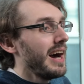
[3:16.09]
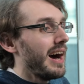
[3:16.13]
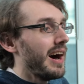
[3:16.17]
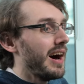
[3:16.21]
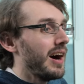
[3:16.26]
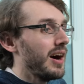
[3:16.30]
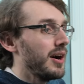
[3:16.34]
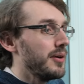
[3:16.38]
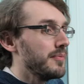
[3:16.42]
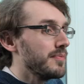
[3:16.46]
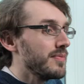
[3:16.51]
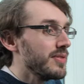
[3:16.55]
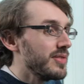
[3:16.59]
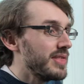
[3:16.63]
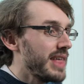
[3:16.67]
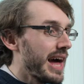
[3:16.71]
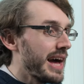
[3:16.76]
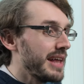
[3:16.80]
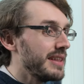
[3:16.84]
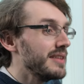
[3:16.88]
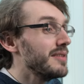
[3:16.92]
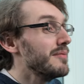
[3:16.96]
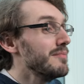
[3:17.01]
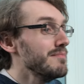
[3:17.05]

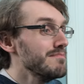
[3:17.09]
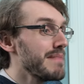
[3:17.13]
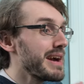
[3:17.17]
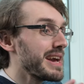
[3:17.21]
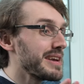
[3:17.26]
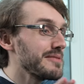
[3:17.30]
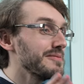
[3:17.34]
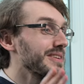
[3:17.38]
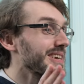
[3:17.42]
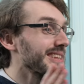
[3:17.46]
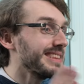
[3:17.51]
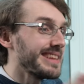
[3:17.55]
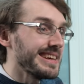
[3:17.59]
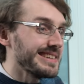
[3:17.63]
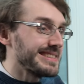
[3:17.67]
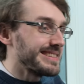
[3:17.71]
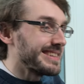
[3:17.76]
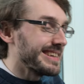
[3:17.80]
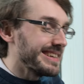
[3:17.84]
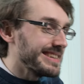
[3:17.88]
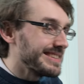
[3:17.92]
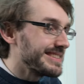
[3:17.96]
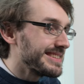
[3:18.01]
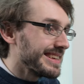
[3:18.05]
Then maybe this
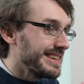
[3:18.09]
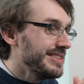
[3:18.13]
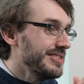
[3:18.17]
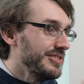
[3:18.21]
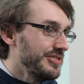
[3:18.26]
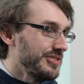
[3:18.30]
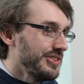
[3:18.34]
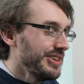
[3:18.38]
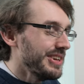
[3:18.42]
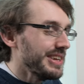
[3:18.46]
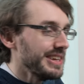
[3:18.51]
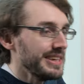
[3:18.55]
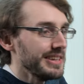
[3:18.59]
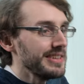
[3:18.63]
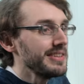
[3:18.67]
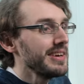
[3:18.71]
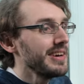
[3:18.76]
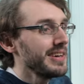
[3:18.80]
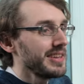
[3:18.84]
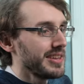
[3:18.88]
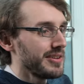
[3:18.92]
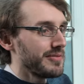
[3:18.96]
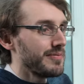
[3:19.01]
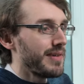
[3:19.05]
is indeed
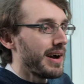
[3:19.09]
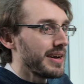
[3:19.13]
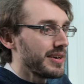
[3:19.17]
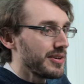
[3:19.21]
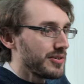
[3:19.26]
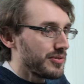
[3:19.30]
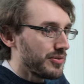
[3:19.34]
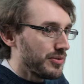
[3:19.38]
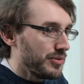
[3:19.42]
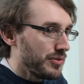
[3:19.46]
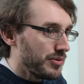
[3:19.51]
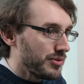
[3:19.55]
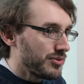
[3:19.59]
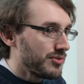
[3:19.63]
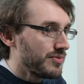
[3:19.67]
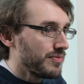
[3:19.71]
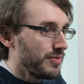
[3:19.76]
the right course